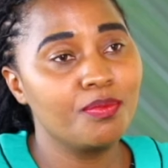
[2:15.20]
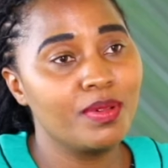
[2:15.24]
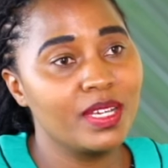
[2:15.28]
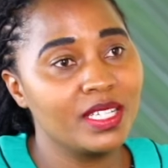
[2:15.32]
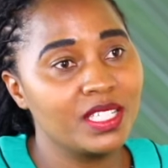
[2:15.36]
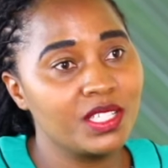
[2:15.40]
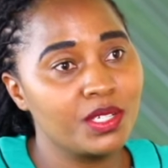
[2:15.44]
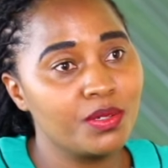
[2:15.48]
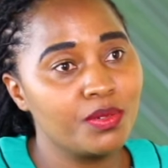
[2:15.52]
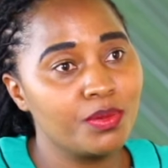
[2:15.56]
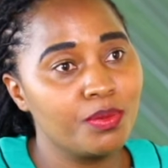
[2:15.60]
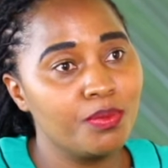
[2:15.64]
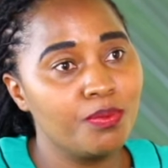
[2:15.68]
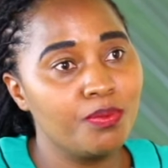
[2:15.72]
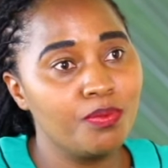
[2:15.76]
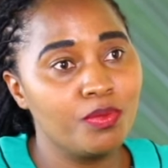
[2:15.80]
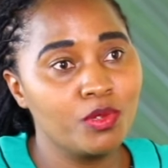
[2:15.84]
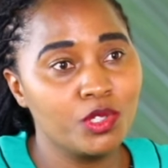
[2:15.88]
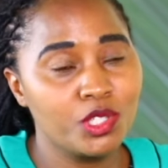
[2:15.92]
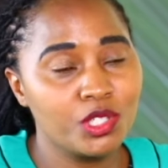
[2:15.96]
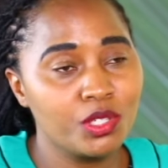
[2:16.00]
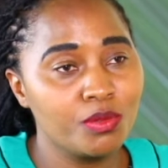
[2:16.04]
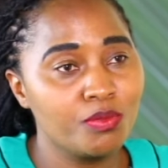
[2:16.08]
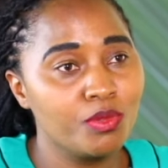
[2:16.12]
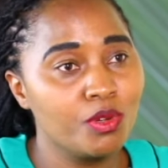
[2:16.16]
best
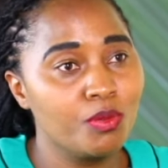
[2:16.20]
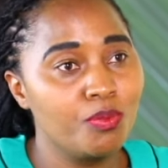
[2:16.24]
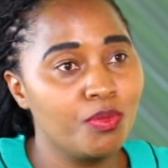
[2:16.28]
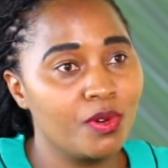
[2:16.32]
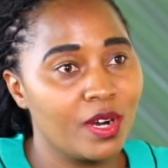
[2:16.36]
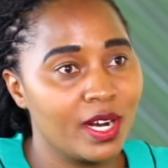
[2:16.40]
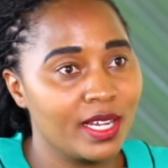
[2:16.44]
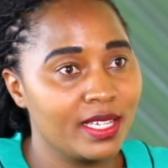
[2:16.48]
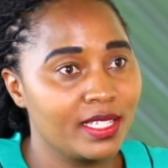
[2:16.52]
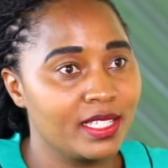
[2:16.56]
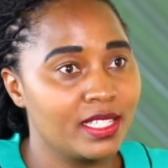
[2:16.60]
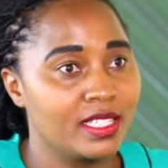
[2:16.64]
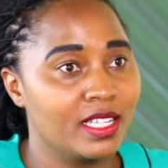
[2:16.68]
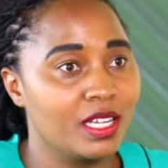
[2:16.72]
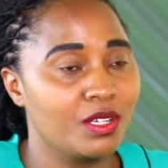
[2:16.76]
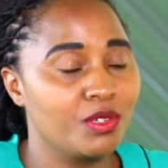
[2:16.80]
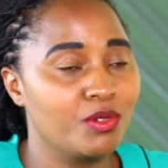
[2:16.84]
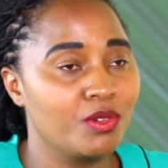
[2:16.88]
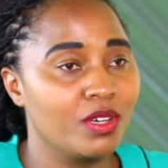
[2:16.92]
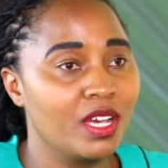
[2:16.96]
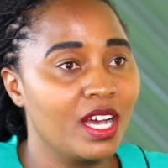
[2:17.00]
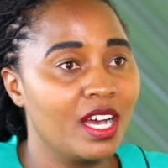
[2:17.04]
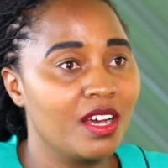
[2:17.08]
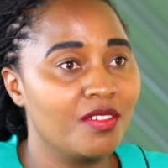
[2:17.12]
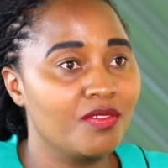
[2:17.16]
possible price that
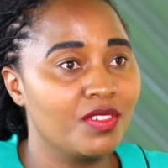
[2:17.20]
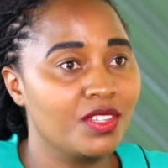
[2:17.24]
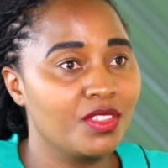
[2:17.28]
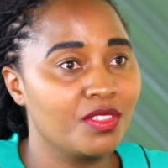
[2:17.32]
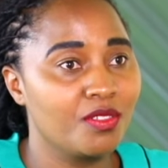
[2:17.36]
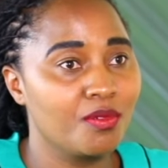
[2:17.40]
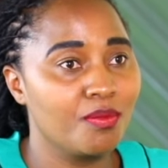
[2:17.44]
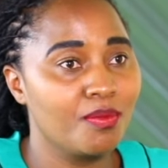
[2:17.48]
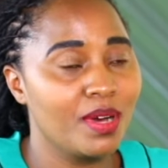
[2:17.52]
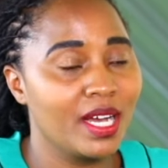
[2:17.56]
we have in the